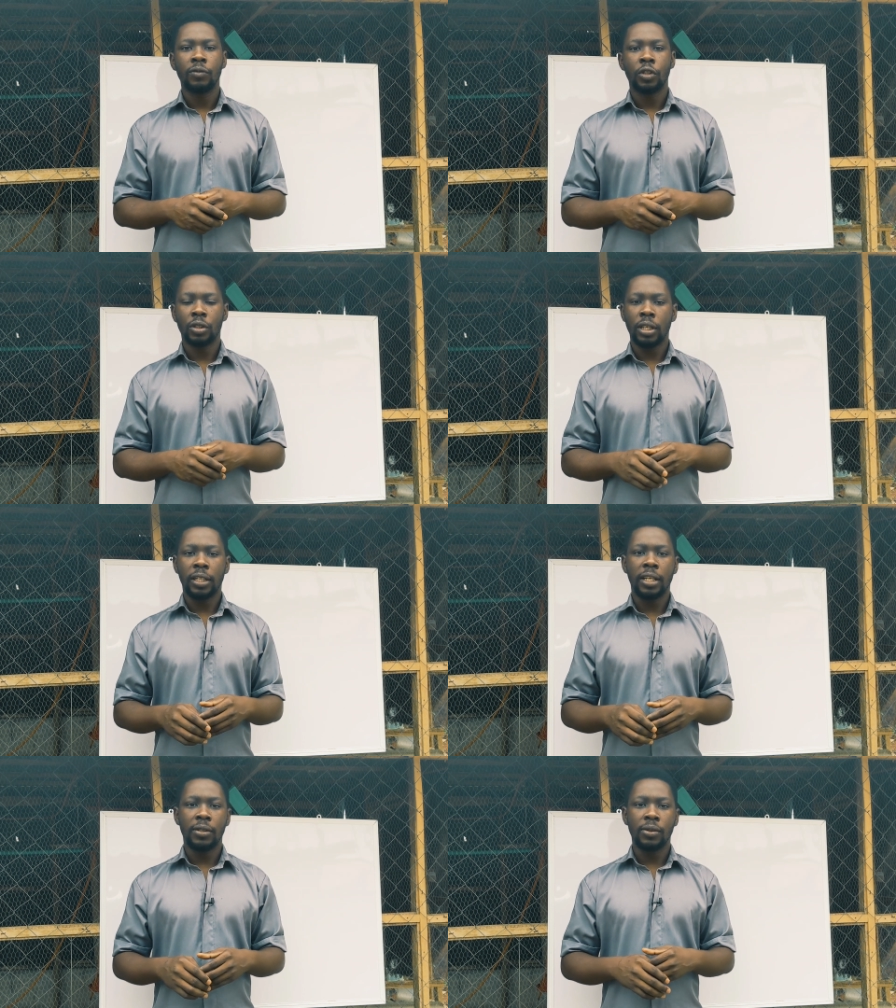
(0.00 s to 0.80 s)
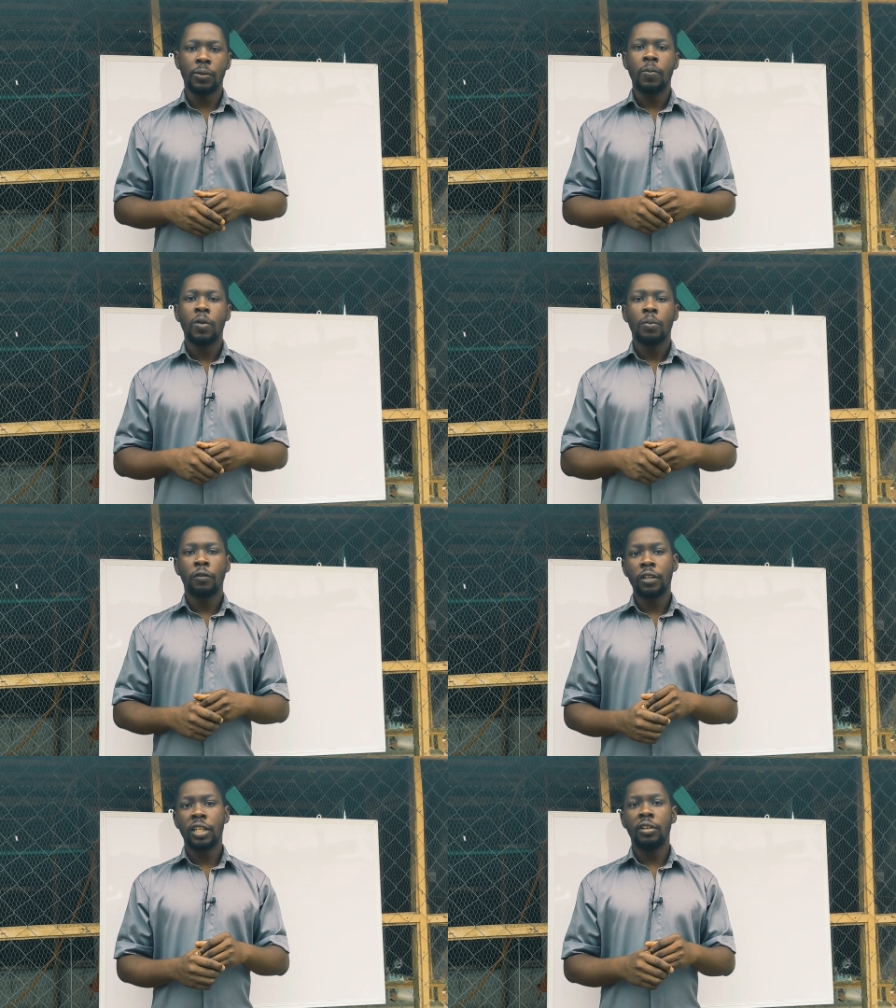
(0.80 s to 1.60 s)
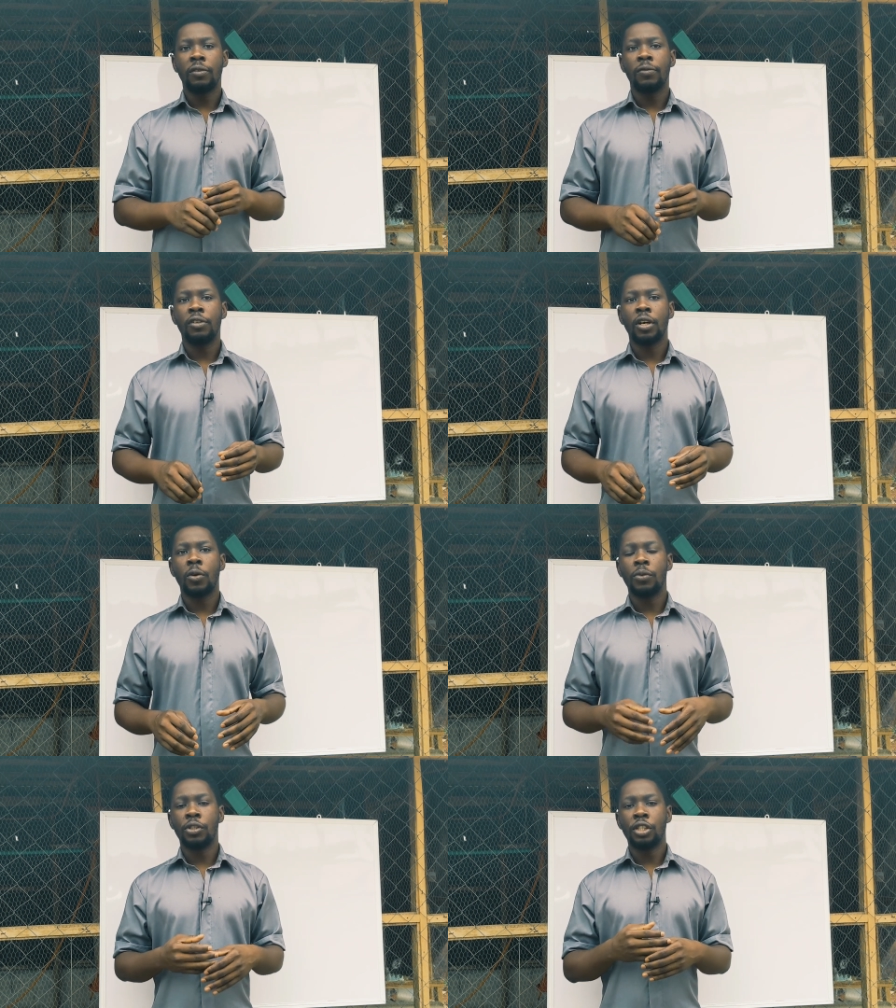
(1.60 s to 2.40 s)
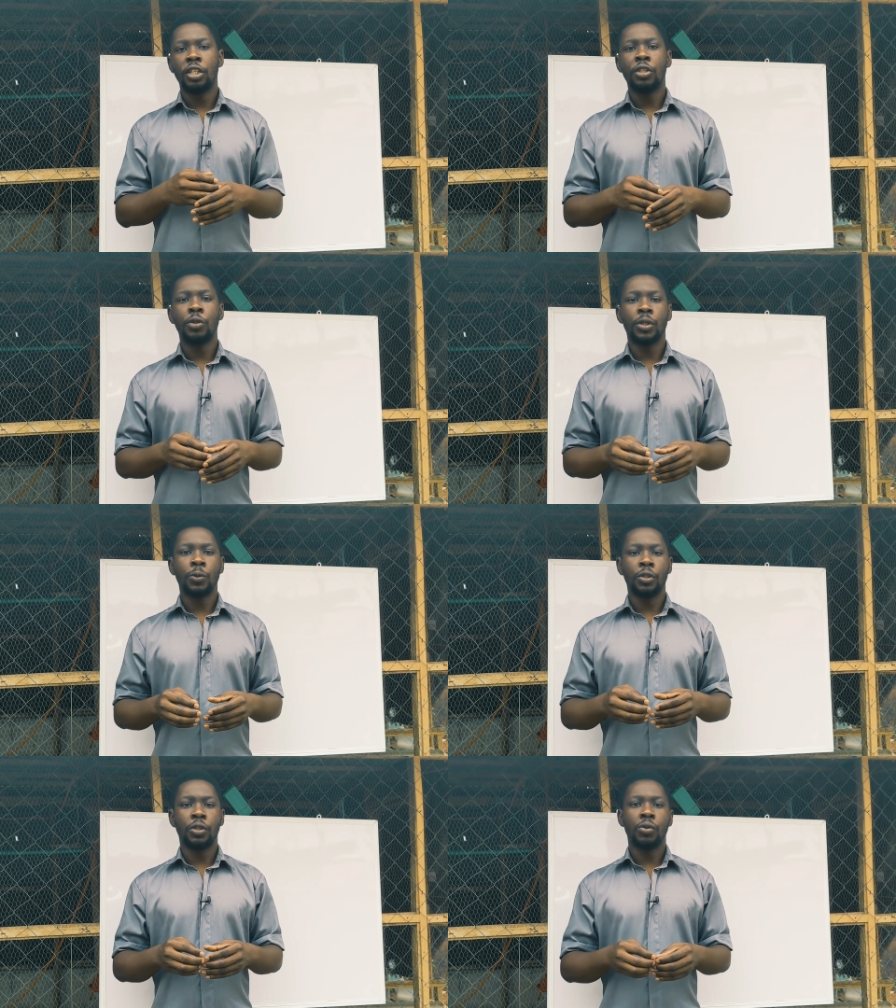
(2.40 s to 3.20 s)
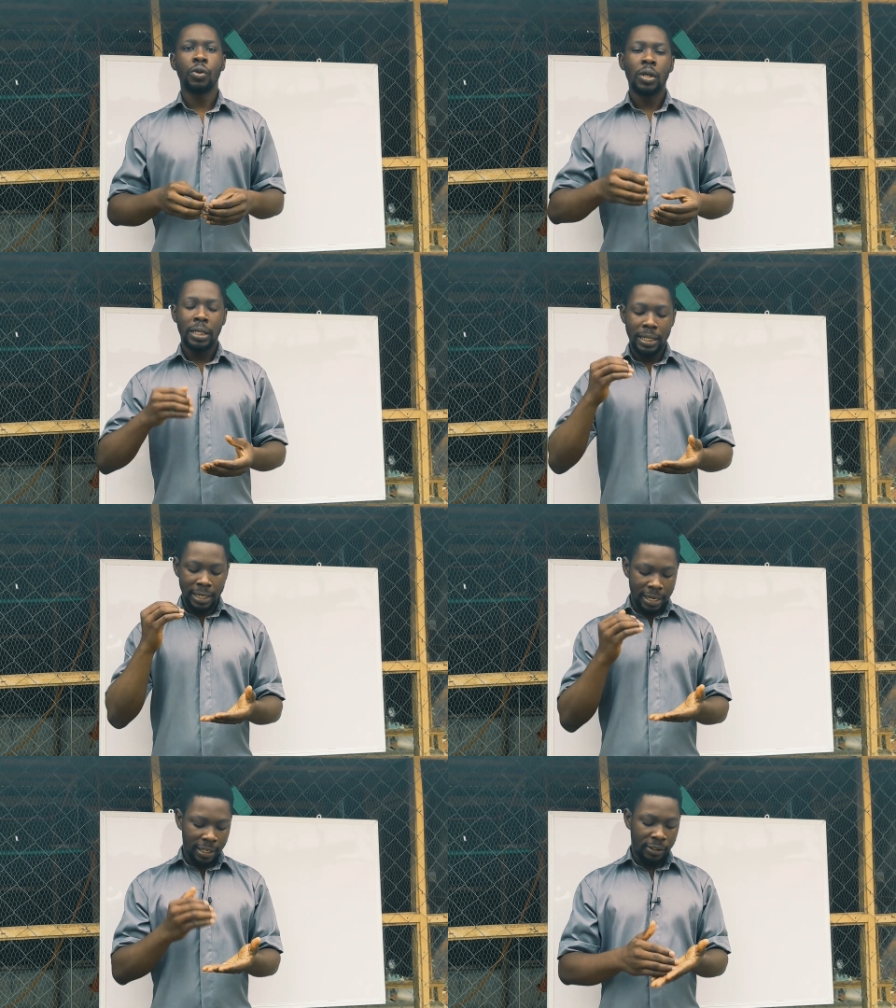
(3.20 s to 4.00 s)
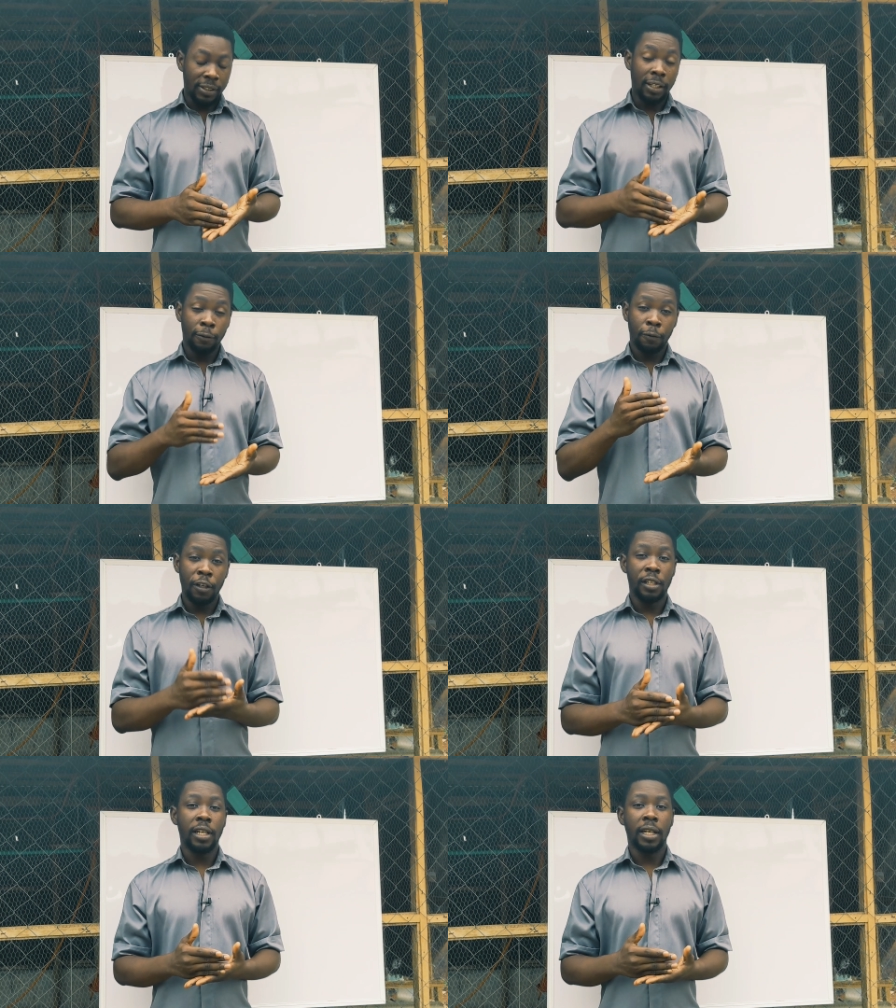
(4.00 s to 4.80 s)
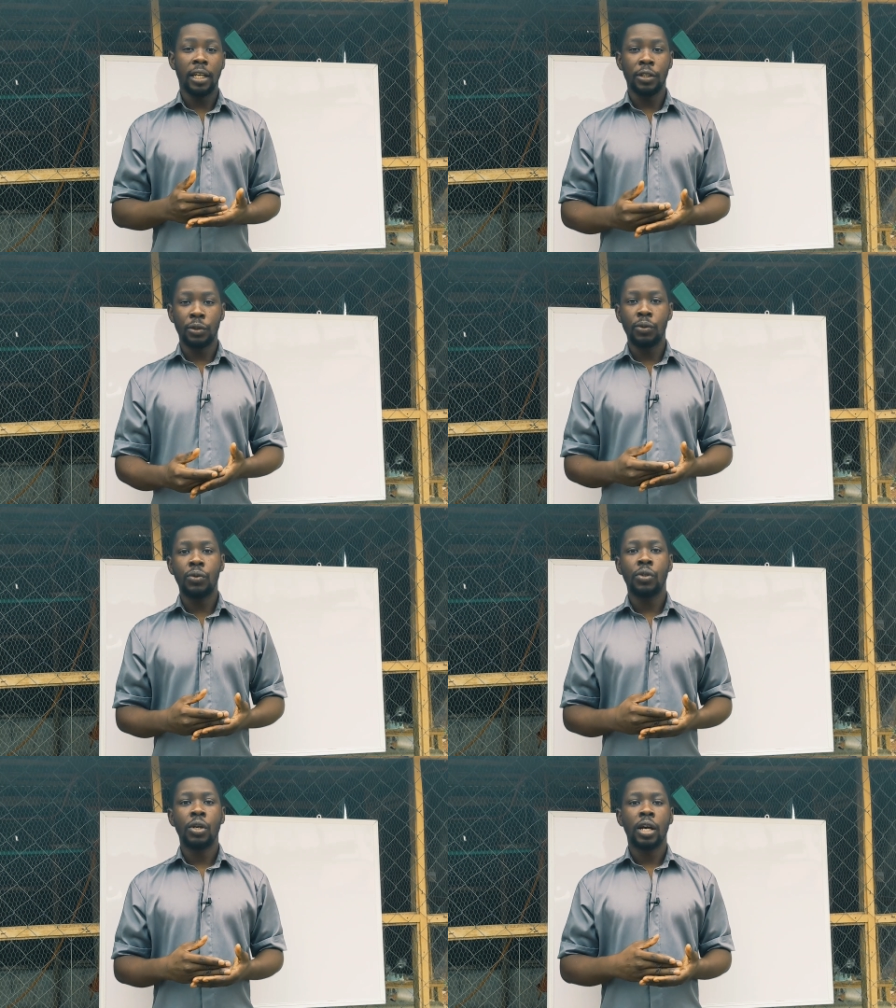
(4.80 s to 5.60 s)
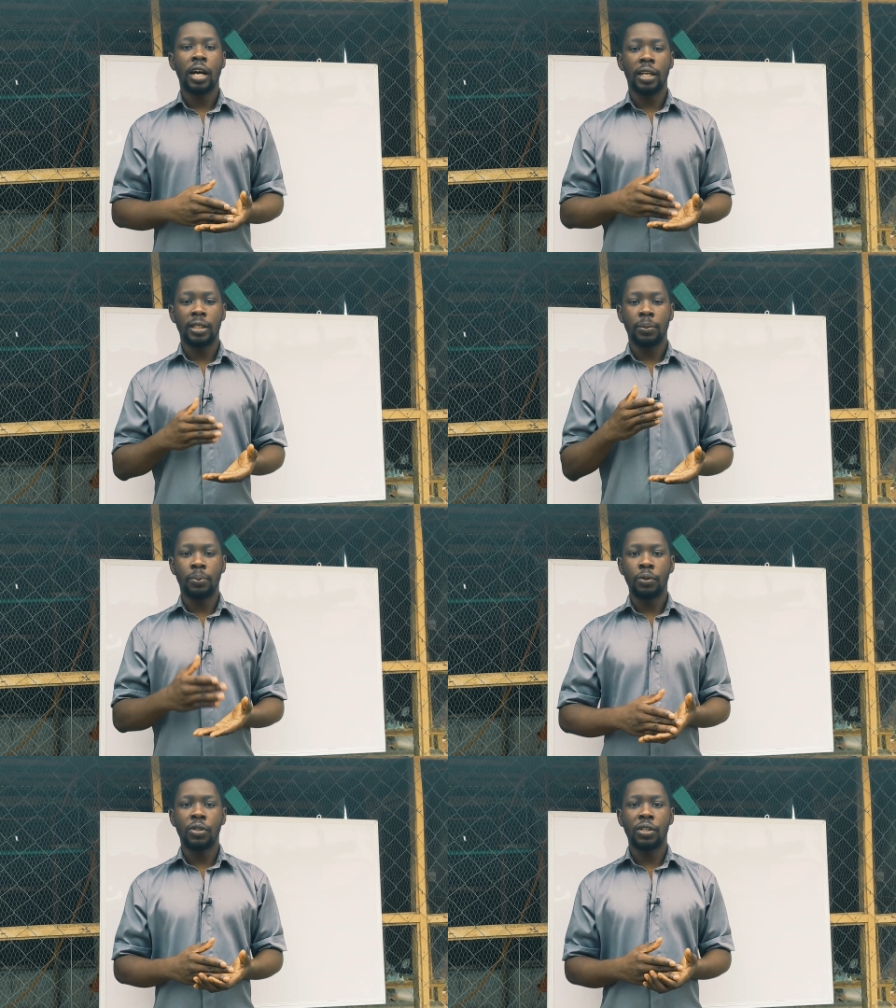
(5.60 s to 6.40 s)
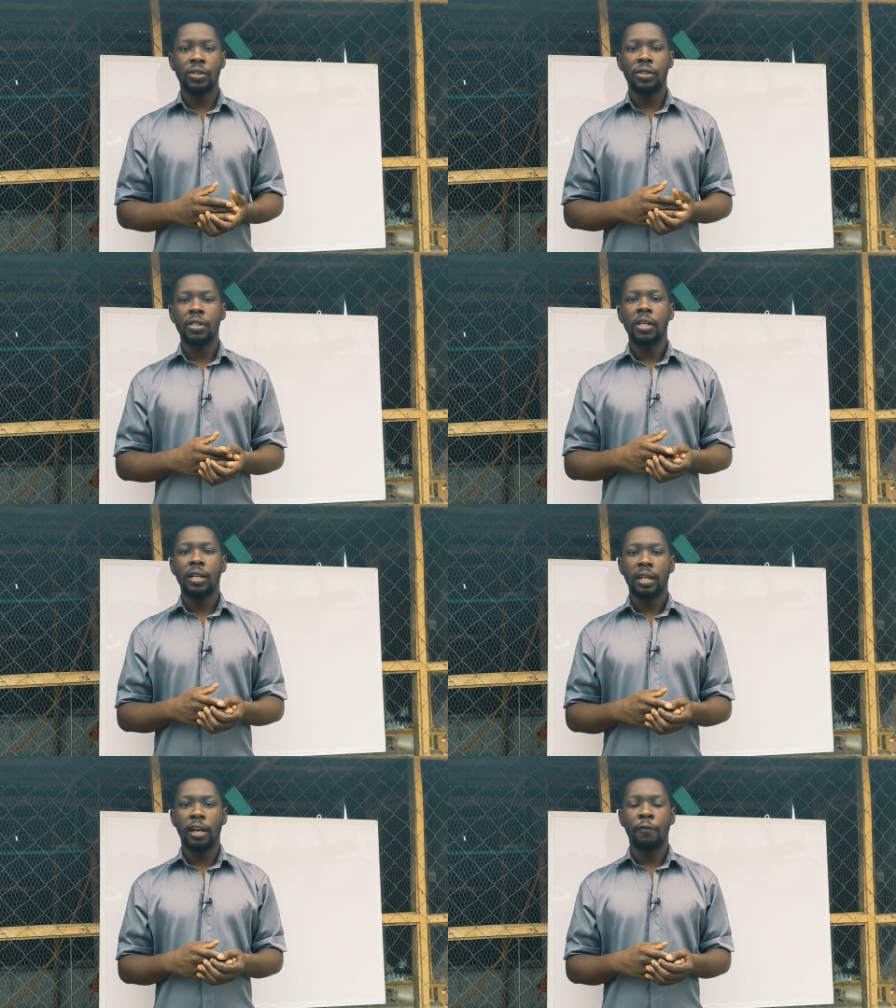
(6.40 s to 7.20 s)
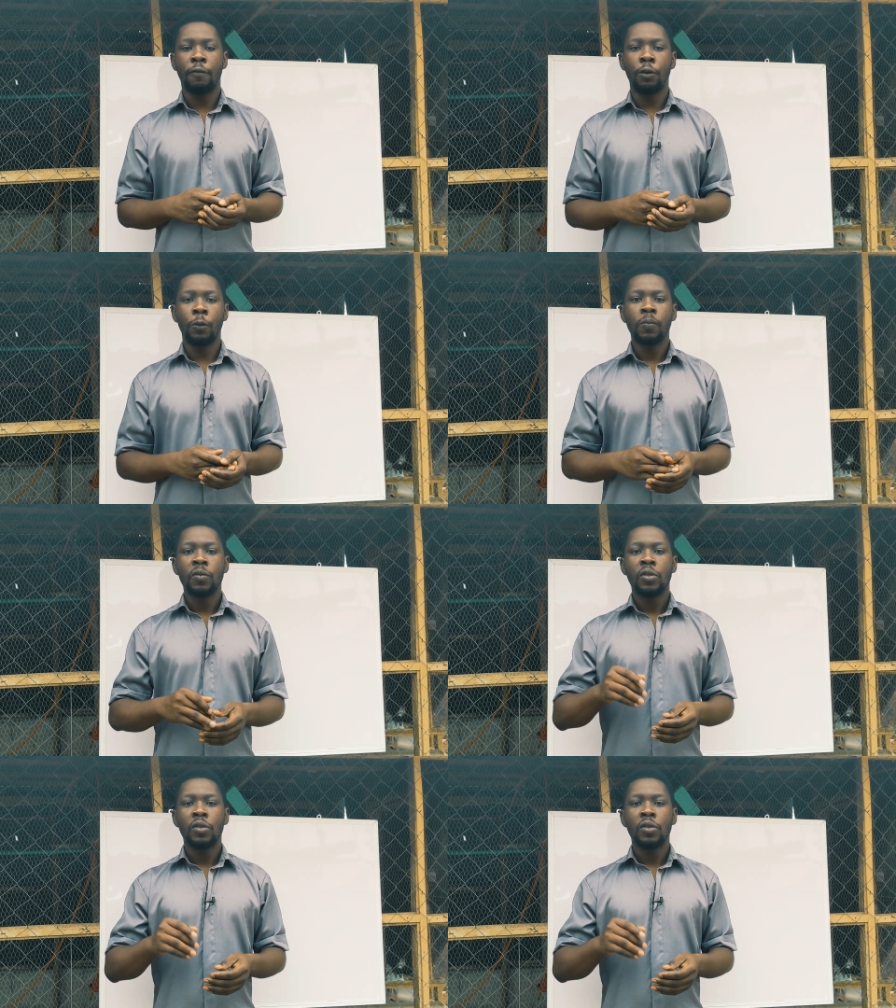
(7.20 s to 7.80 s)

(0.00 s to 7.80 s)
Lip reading: just like that. So before the end of the video, I'll be sharing with you the exact feed that I use and the processes that I follow.